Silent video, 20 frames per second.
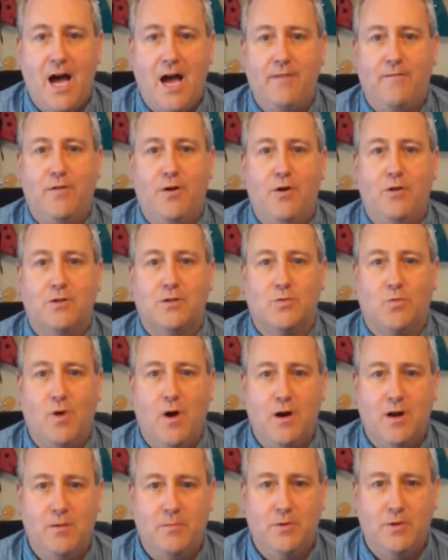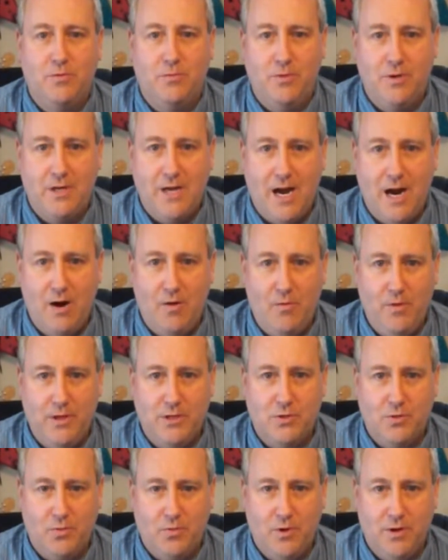Hi folks, welcome to Retire
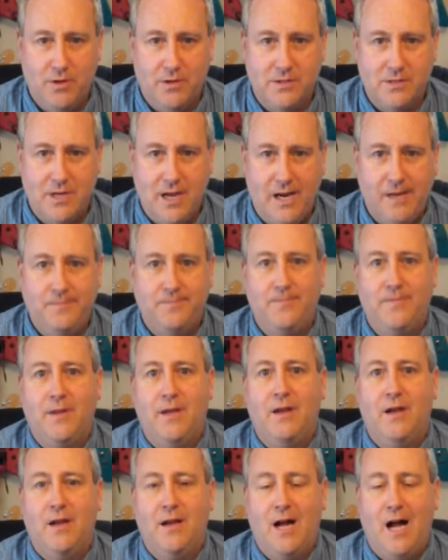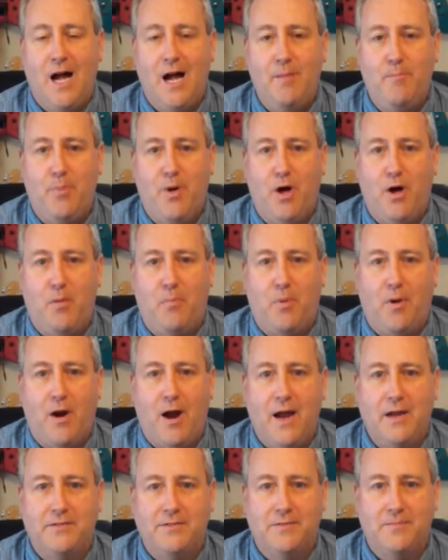Rich with Real Estate. I'm Paul
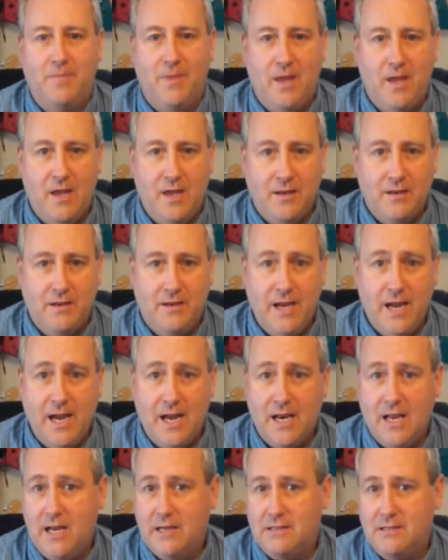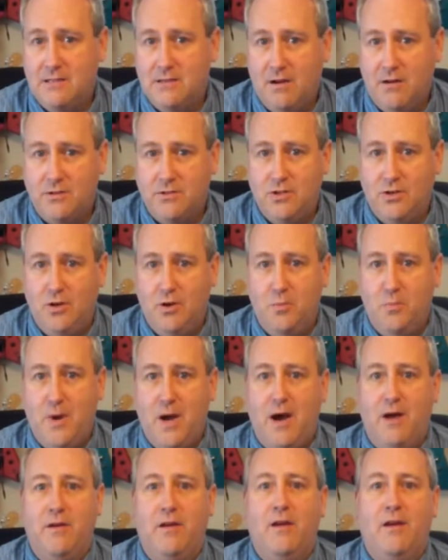Price. Today I'd like to talk to you
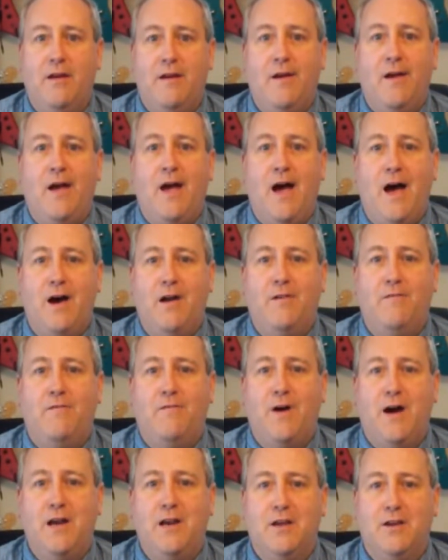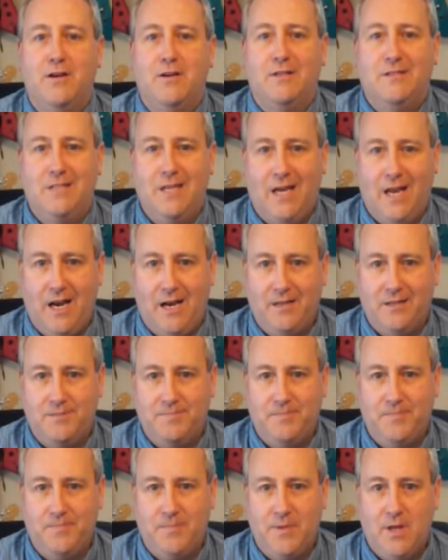about how to find a good tenant.
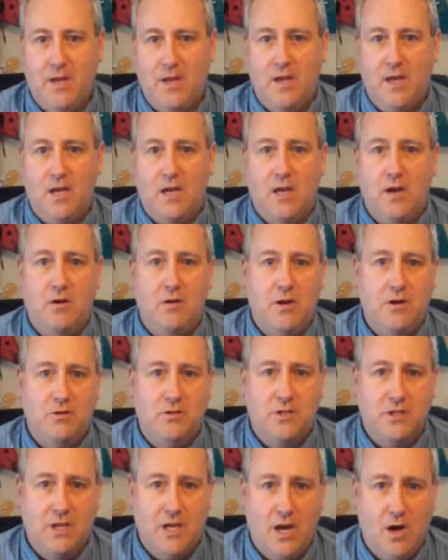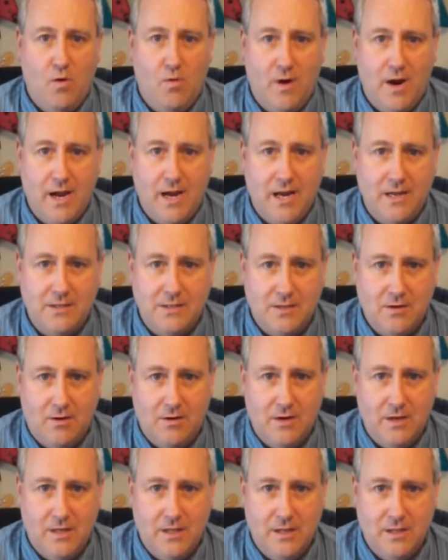You know, years ago when I got
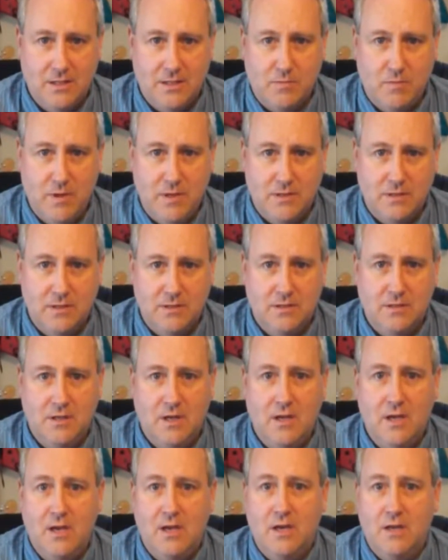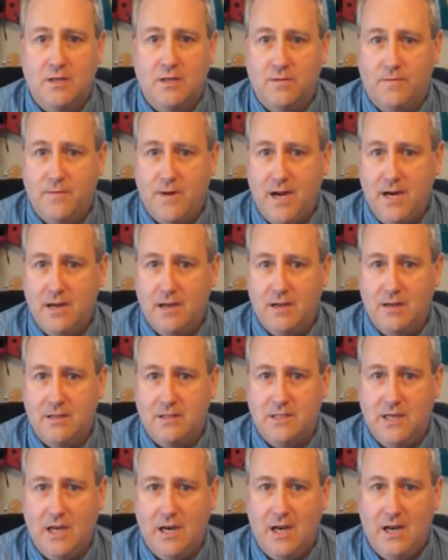started in this business, to find a
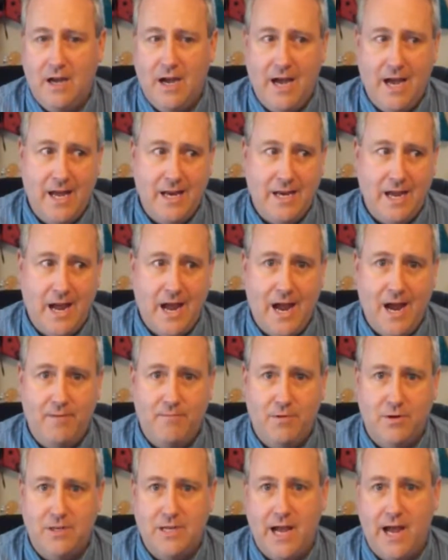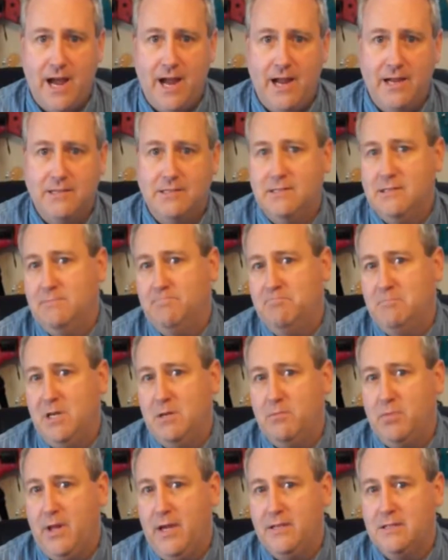good tenant, I had to advertise
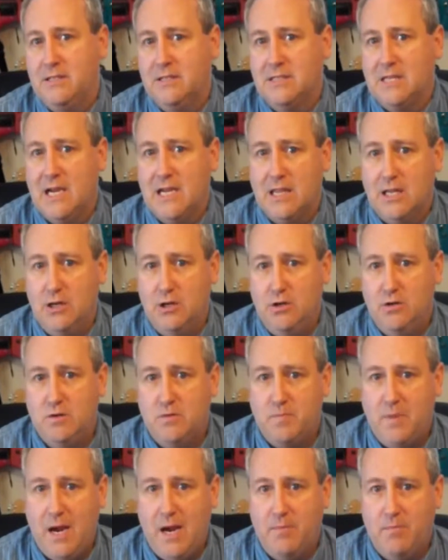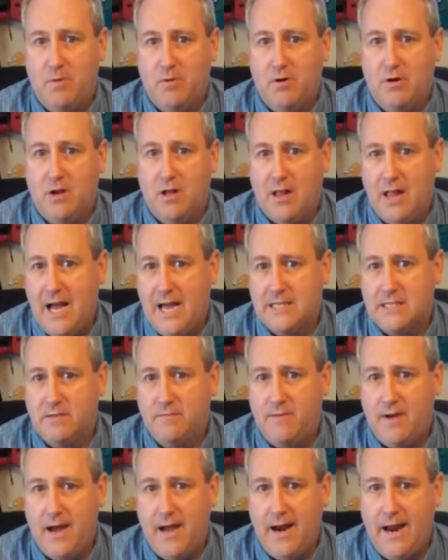in places like the newspaper and
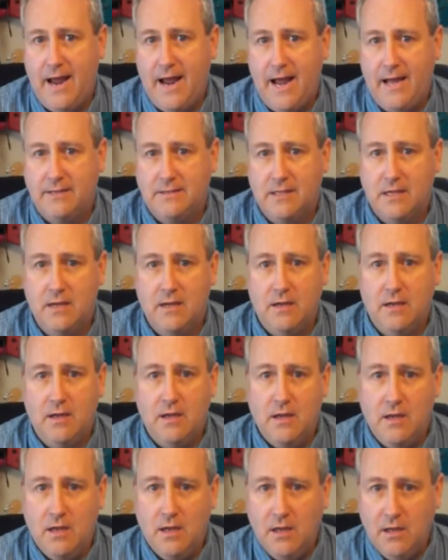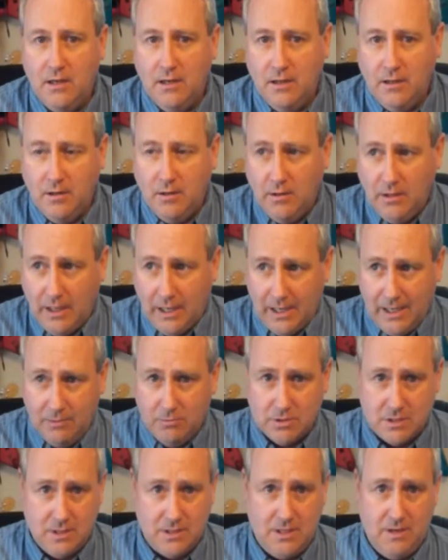classified ads. And
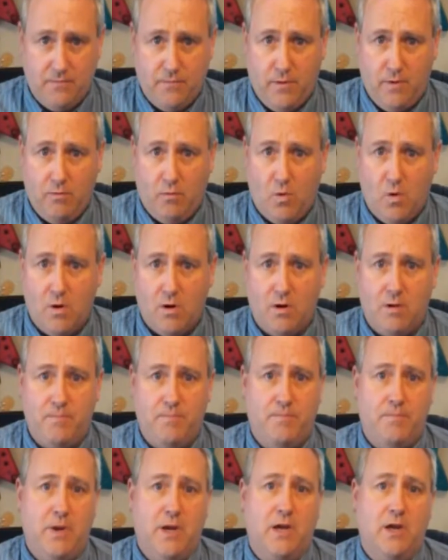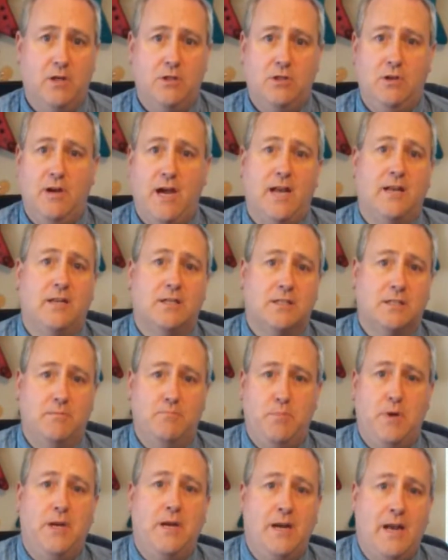it was a different world because you had to
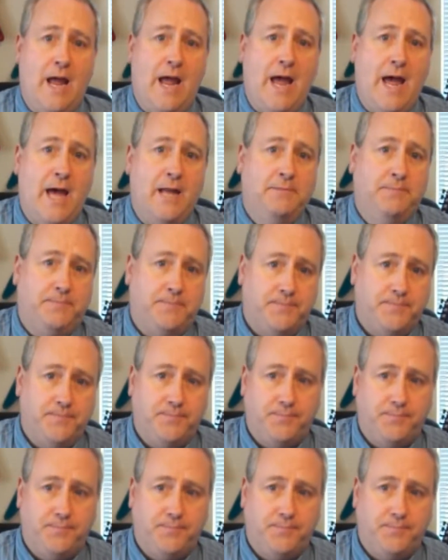submit an ad.